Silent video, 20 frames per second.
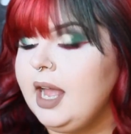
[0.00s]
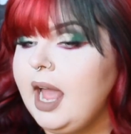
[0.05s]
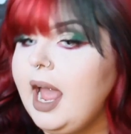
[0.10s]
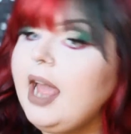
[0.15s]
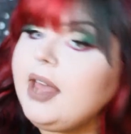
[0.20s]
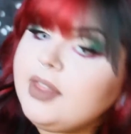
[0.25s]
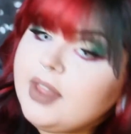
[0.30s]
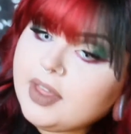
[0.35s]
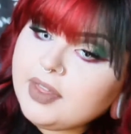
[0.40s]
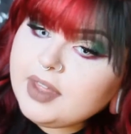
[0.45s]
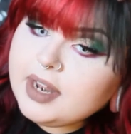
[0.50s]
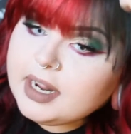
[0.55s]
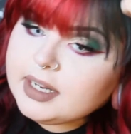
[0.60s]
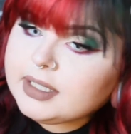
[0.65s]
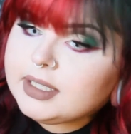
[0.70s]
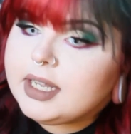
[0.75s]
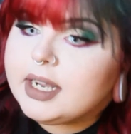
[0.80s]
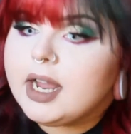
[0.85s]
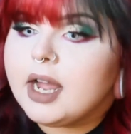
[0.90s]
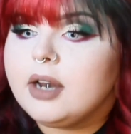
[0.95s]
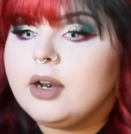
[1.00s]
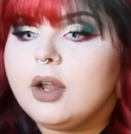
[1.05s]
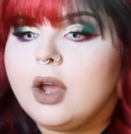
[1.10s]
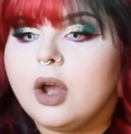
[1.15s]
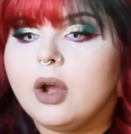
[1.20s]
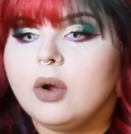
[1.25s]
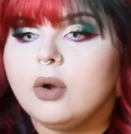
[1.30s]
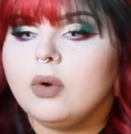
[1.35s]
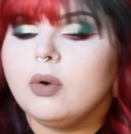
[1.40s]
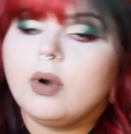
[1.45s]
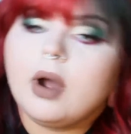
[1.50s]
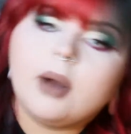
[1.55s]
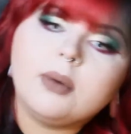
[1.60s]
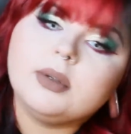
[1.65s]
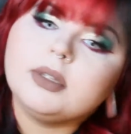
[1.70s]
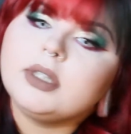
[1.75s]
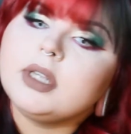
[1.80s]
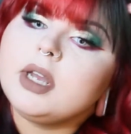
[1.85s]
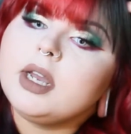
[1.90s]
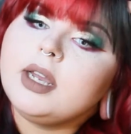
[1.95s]
And then the next thing I know, I
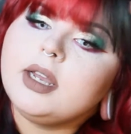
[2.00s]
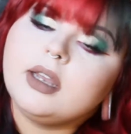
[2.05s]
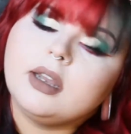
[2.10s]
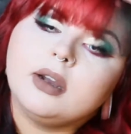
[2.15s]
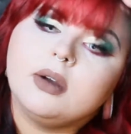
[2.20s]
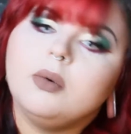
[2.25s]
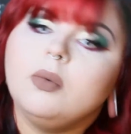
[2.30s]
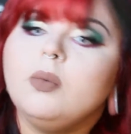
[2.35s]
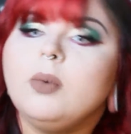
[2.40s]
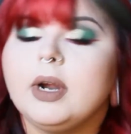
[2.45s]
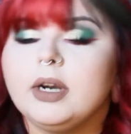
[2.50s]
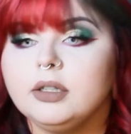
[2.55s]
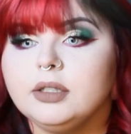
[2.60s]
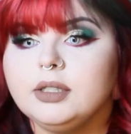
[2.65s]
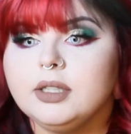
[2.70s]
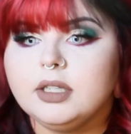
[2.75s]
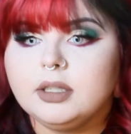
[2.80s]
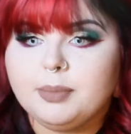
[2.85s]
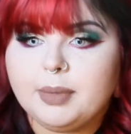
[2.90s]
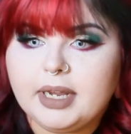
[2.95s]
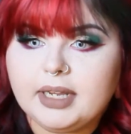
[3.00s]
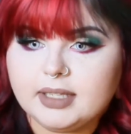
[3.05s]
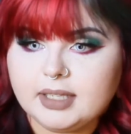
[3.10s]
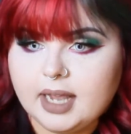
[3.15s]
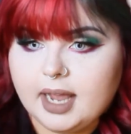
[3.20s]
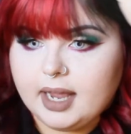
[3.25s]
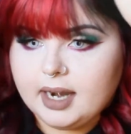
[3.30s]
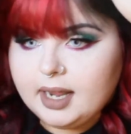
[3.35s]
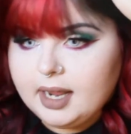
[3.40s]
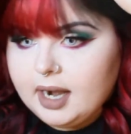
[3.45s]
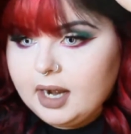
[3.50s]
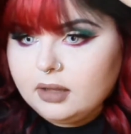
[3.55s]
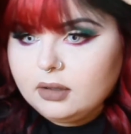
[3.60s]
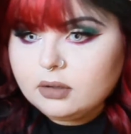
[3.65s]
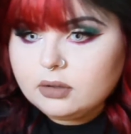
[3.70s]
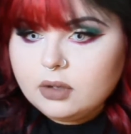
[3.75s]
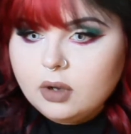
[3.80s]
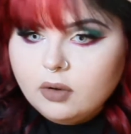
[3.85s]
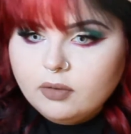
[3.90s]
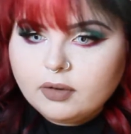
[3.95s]
was like, where's this piece at? And I
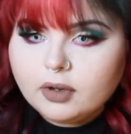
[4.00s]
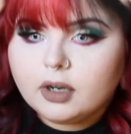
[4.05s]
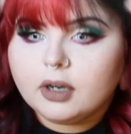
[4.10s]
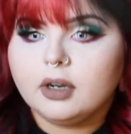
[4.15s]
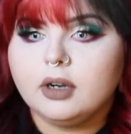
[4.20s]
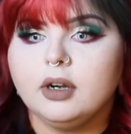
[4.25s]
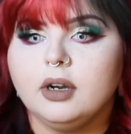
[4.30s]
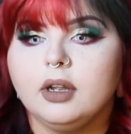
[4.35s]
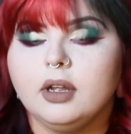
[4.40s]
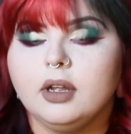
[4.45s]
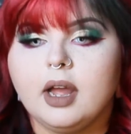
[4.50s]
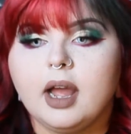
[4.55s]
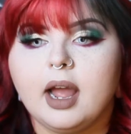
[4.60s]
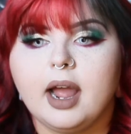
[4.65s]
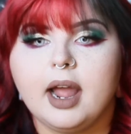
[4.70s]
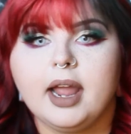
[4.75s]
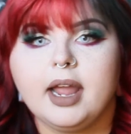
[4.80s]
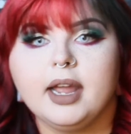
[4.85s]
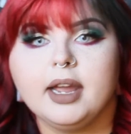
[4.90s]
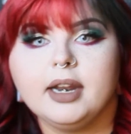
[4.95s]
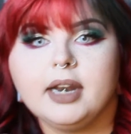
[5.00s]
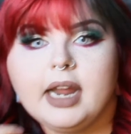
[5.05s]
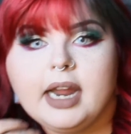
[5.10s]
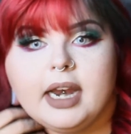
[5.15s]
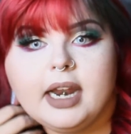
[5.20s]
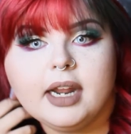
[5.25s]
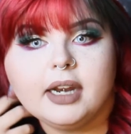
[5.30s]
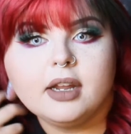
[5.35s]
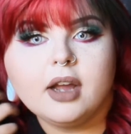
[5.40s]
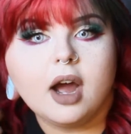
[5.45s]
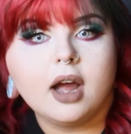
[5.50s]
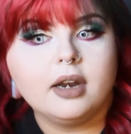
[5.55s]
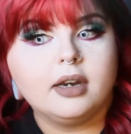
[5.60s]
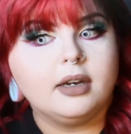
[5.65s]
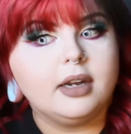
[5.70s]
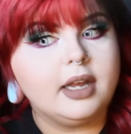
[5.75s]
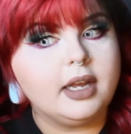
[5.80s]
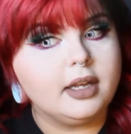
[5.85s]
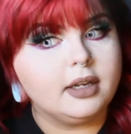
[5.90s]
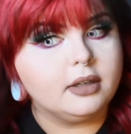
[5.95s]
looked over, and it had
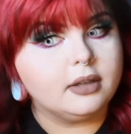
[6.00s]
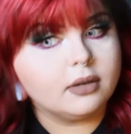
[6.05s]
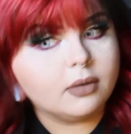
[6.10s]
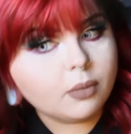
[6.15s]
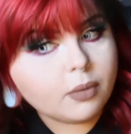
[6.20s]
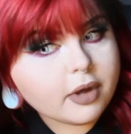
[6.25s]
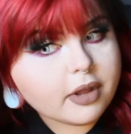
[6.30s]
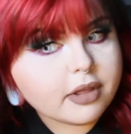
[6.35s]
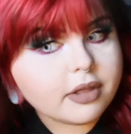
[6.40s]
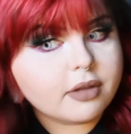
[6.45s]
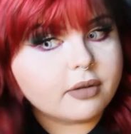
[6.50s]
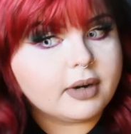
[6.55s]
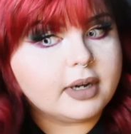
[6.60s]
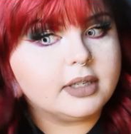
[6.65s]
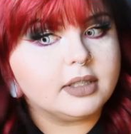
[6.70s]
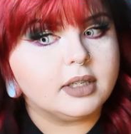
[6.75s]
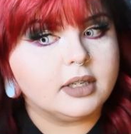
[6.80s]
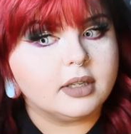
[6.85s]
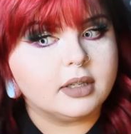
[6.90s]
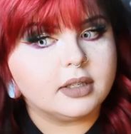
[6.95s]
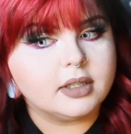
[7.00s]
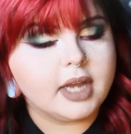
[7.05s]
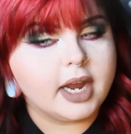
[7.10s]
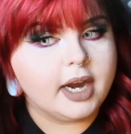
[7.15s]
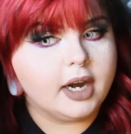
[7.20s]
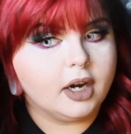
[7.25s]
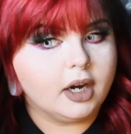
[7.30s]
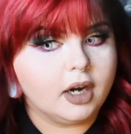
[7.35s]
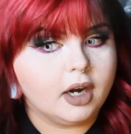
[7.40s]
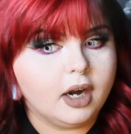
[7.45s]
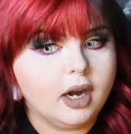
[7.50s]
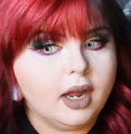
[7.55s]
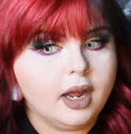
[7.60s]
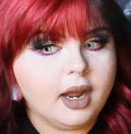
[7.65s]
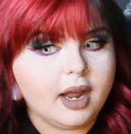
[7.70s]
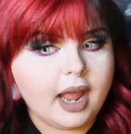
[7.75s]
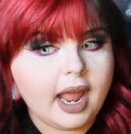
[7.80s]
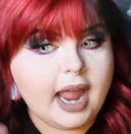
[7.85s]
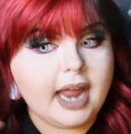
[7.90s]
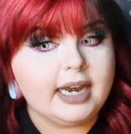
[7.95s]
gotten in with the rest of this hair,
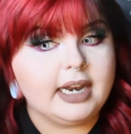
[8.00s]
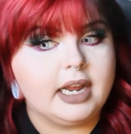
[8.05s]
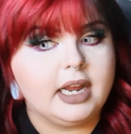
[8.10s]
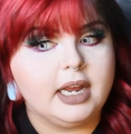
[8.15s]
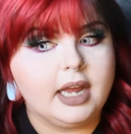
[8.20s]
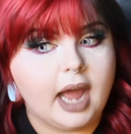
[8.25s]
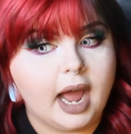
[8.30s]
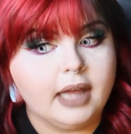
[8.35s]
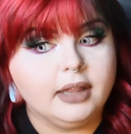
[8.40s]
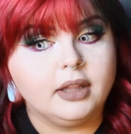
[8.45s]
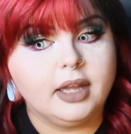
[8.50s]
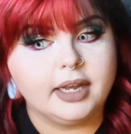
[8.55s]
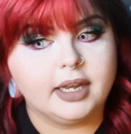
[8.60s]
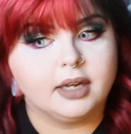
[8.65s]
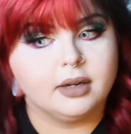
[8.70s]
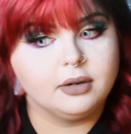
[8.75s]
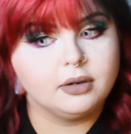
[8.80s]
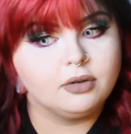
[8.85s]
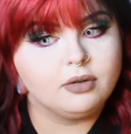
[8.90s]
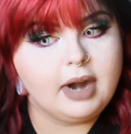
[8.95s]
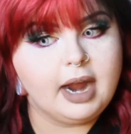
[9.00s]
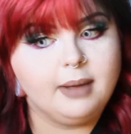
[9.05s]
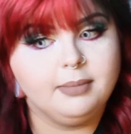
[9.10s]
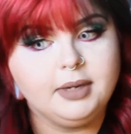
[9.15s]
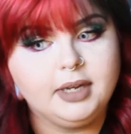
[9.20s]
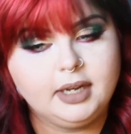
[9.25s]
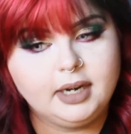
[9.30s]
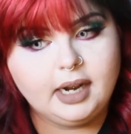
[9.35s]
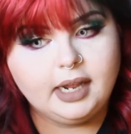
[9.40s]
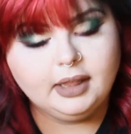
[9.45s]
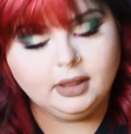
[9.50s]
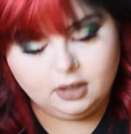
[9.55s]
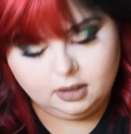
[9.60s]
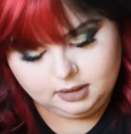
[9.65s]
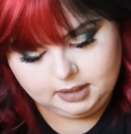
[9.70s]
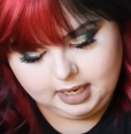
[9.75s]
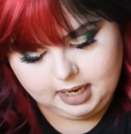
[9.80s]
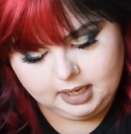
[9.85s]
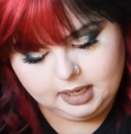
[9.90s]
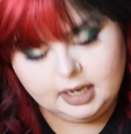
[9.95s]
and I like grabbed it and
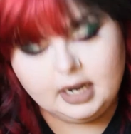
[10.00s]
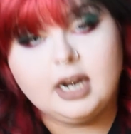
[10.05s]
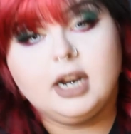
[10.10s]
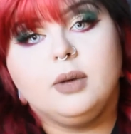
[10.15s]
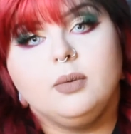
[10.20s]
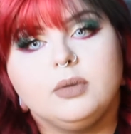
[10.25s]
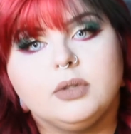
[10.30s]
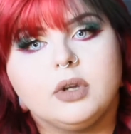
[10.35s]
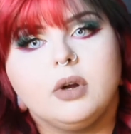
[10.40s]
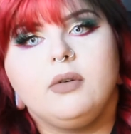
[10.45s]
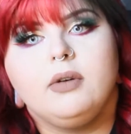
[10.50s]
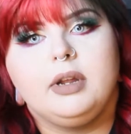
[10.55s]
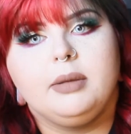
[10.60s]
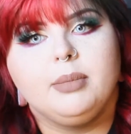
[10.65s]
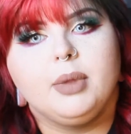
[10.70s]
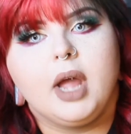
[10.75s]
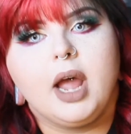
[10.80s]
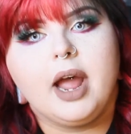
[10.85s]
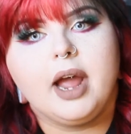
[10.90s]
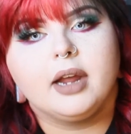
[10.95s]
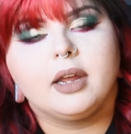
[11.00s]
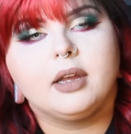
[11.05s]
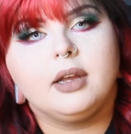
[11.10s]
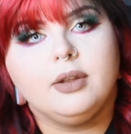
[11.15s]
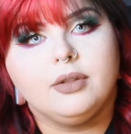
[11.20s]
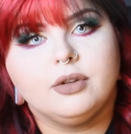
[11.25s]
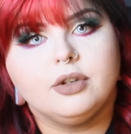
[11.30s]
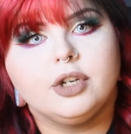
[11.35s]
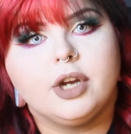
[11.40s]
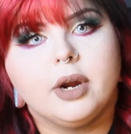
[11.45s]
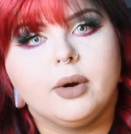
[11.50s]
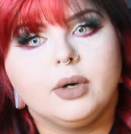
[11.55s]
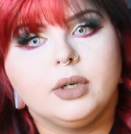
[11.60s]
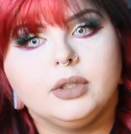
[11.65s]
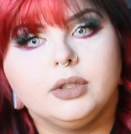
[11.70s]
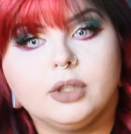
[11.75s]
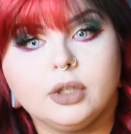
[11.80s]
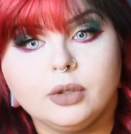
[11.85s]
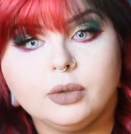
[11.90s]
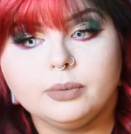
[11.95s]
looked at it, and it was already black in the
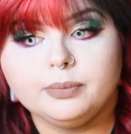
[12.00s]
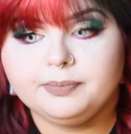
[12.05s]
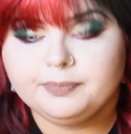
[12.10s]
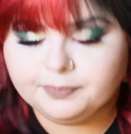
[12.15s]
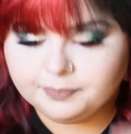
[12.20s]
shower. So